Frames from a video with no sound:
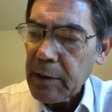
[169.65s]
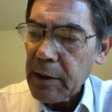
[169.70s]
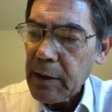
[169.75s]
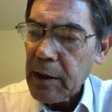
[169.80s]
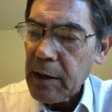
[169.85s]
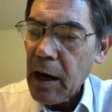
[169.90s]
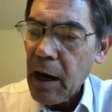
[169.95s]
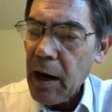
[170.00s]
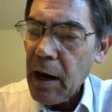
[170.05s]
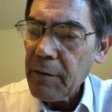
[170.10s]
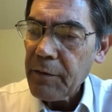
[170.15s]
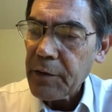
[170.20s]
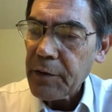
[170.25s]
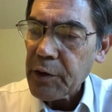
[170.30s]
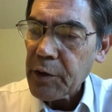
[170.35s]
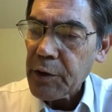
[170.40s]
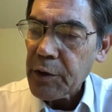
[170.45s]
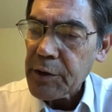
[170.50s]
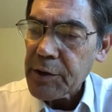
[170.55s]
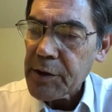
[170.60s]

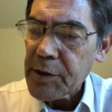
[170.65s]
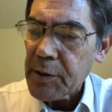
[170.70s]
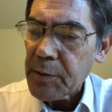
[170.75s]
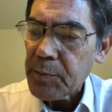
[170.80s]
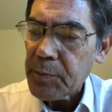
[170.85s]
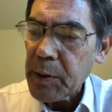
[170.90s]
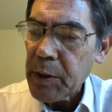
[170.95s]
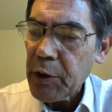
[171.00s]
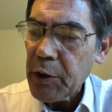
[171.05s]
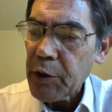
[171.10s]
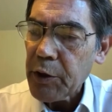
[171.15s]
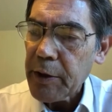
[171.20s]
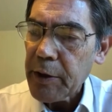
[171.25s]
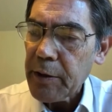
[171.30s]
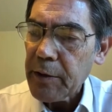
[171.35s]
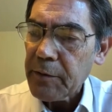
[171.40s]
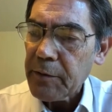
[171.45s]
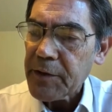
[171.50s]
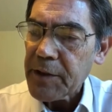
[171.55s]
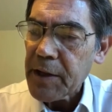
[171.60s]
covers the period
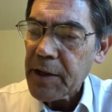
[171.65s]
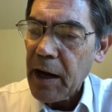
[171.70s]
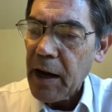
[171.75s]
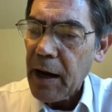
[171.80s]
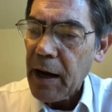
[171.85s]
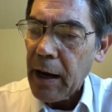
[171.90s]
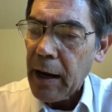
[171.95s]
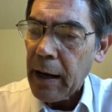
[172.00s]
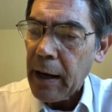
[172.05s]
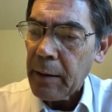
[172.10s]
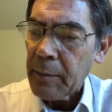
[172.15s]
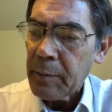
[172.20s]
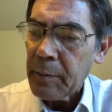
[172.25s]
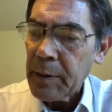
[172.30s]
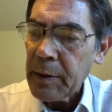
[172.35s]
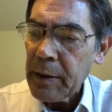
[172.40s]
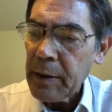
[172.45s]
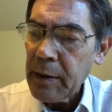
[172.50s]
of time